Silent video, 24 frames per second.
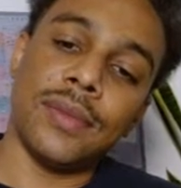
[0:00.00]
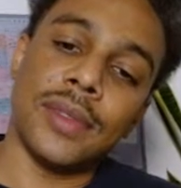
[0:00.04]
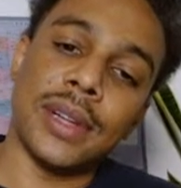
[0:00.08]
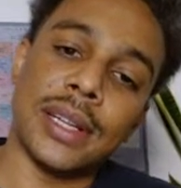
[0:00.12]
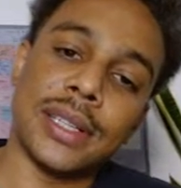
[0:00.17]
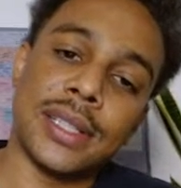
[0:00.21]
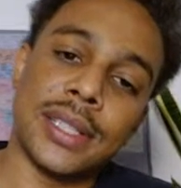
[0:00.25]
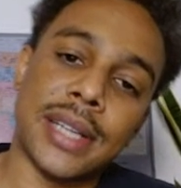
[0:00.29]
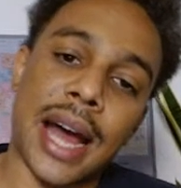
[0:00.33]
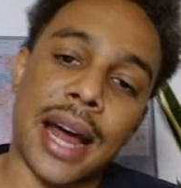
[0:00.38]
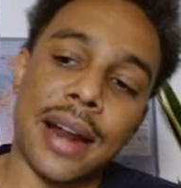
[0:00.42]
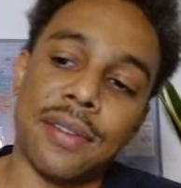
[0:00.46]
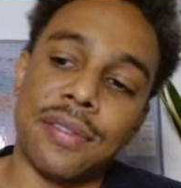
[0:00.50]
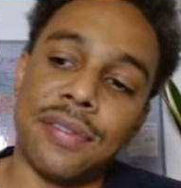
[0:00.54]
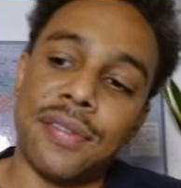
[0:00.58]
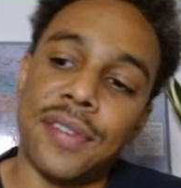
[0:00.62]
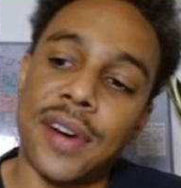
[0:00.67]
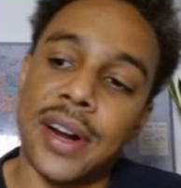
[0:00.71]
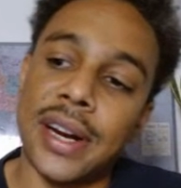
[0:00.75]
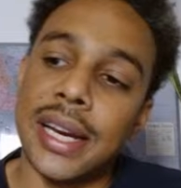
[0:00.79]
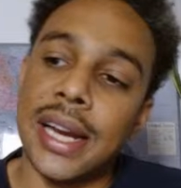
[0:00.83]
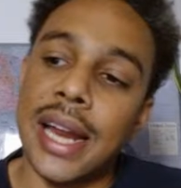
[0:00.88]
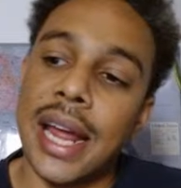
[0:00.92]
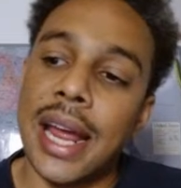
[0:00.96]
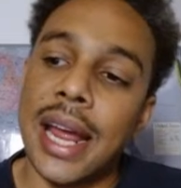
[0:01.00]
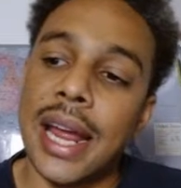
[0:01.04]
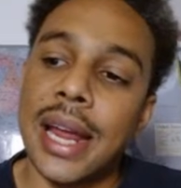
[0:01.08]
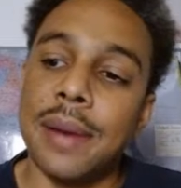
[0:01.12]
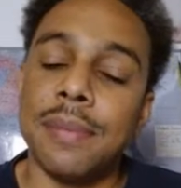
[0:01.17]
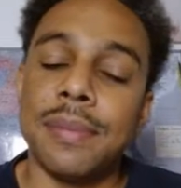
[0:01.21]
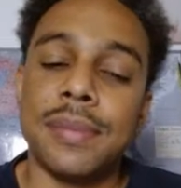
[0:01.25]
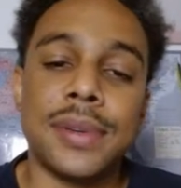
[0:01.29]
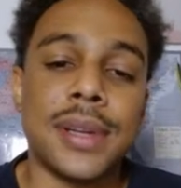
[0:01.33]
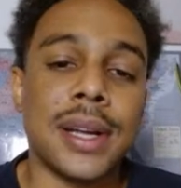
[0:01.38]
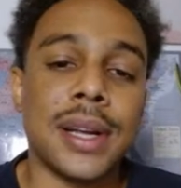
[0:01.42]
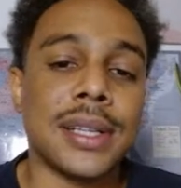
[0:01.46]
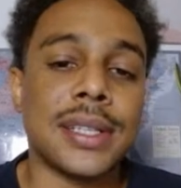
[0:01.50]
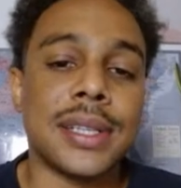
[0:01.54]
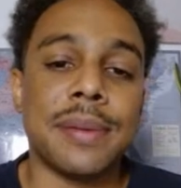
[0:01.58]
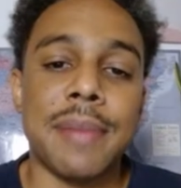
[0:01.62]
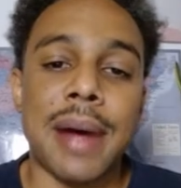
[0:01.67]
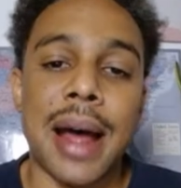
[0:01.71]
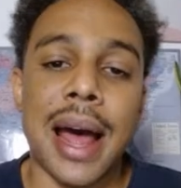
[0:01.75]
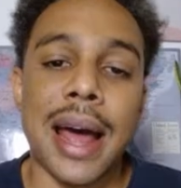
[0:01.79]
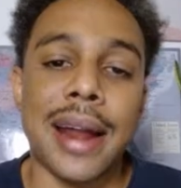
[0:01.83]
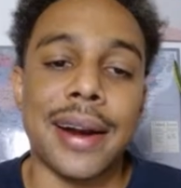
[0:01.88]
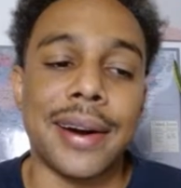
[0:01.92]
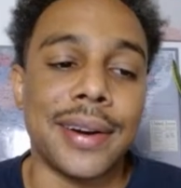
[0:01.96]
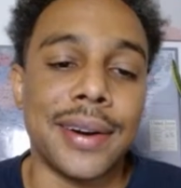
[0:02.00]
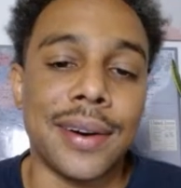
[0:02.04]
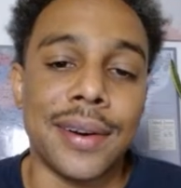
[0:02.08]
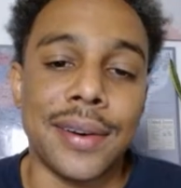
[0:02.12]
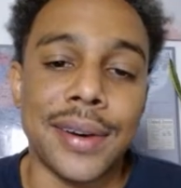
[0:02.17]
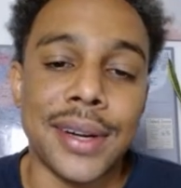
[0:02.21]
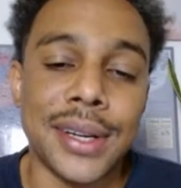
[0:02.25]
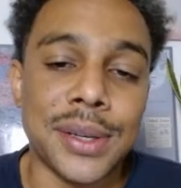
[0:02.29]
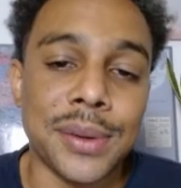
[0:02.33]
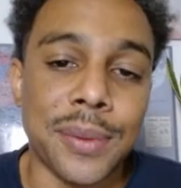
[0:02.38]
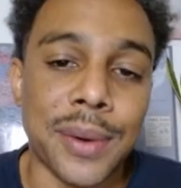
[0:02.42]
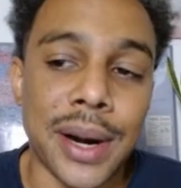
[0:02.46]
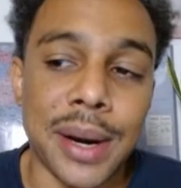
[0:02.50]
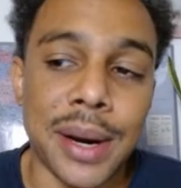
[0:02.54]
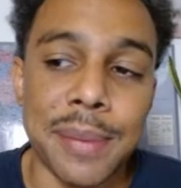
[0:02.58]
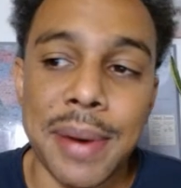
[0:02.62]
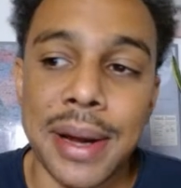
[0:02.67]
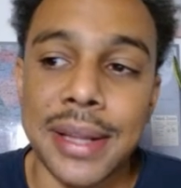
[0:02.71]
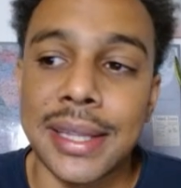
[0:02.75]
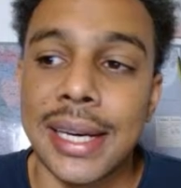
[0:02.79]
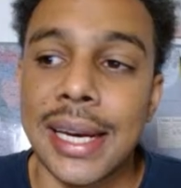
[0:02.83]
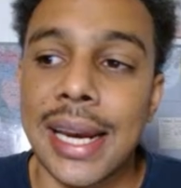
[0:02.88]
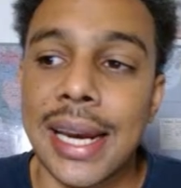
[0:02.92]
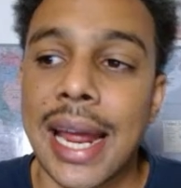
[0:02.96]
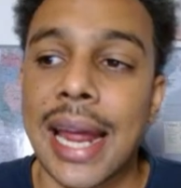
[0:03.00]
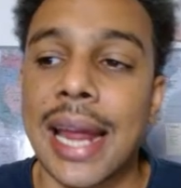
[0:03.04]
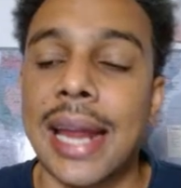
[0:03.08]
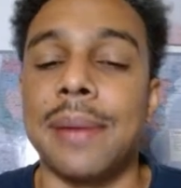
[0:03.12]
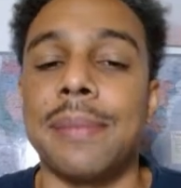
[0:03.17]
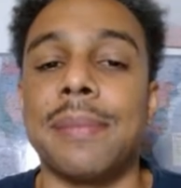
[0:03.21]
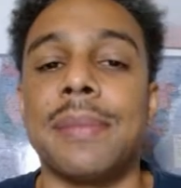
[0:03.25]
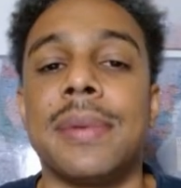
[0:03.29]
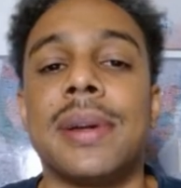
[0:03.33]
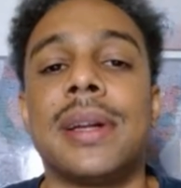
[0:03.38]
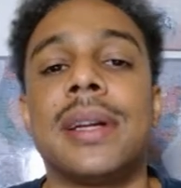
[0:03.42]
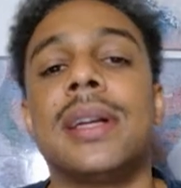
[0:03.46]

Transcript: It's got a funny name. Doesn't matter. You don't need to worry about the name.